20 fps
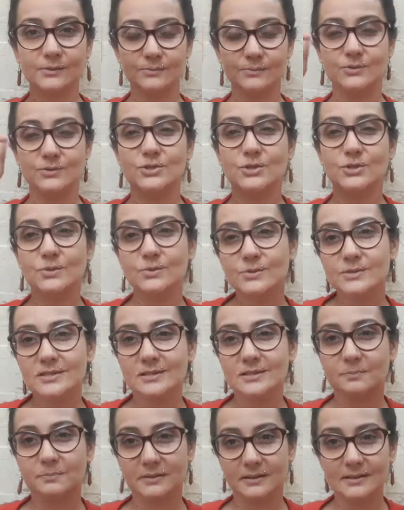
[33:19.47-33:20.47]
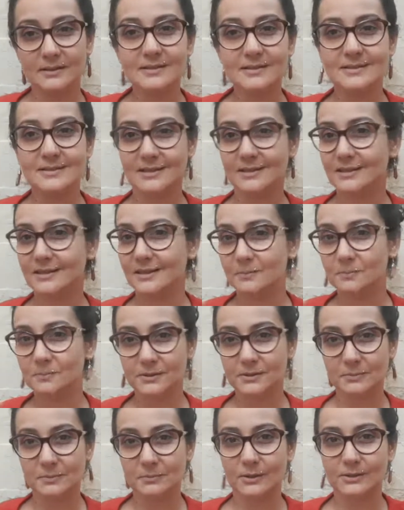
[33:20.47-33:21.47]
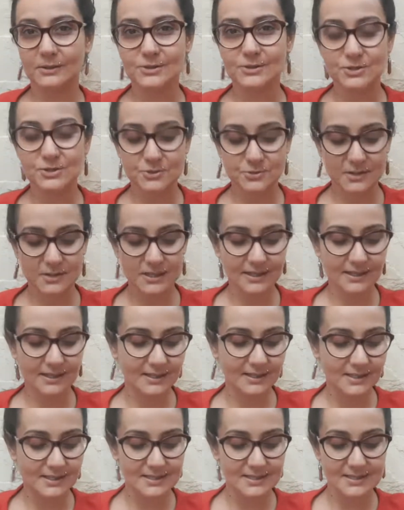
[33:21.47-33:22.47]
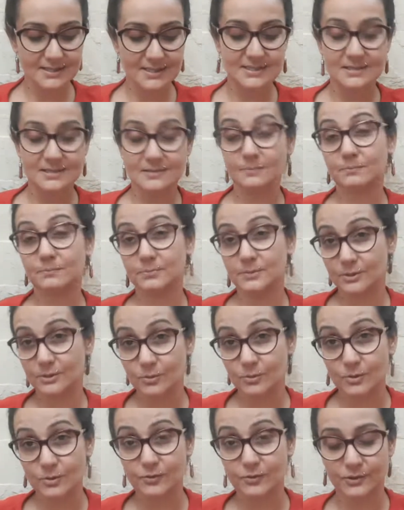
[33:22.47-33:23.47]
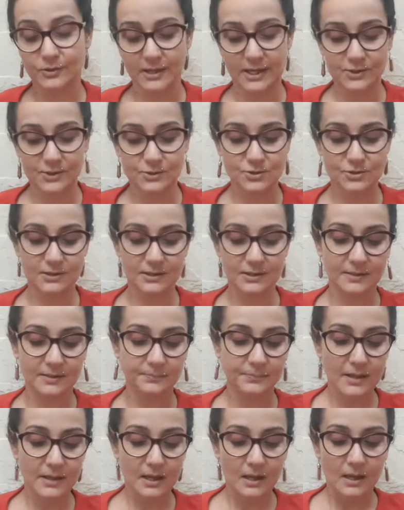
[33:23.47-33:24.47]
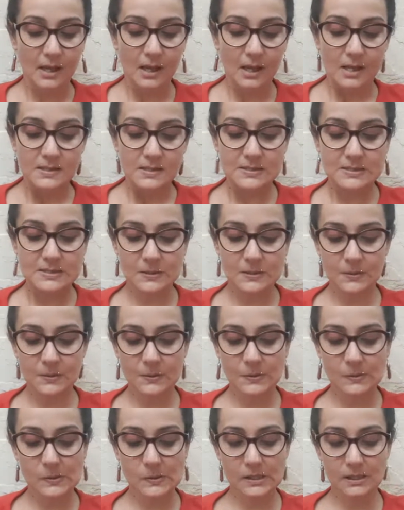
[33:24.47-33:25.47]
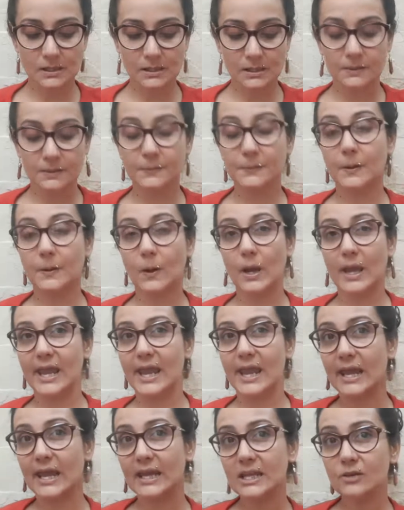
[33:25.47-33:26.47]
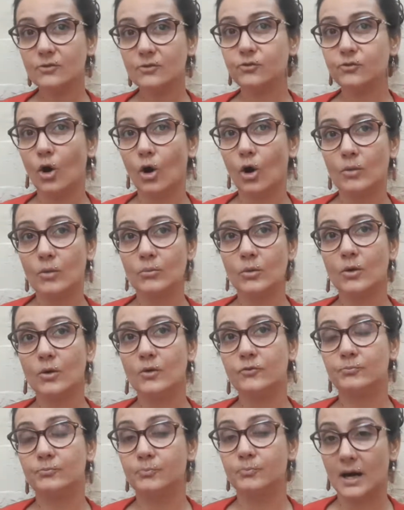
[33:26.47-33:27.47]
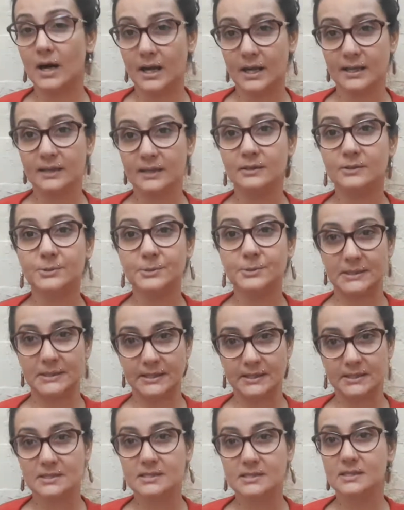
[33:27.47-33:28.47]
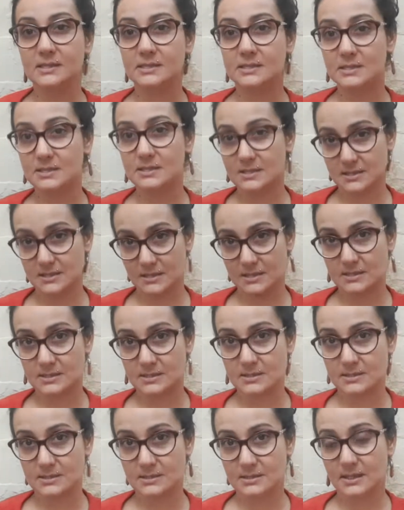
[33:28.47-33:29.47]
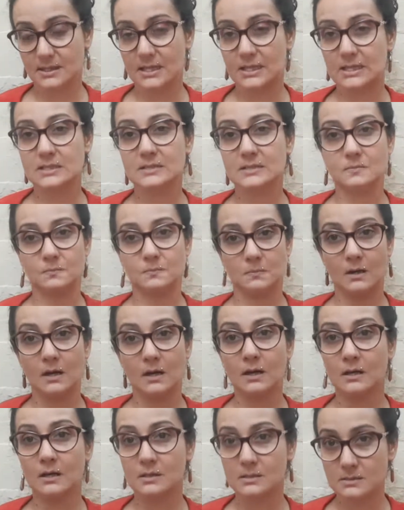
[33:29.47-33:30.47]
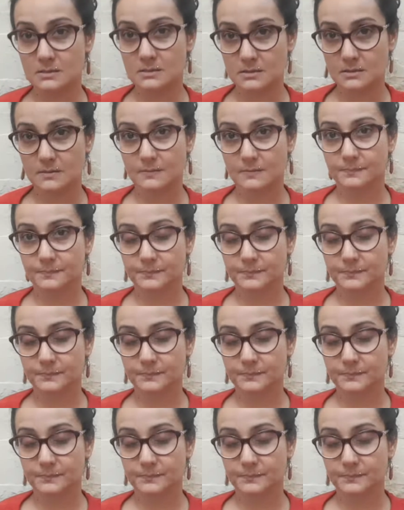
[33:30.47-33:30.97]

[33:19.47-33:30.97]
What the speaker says: choose the pearls and you can put them on the string, and it's beautiful actually. So any form of bile related disease is Mars.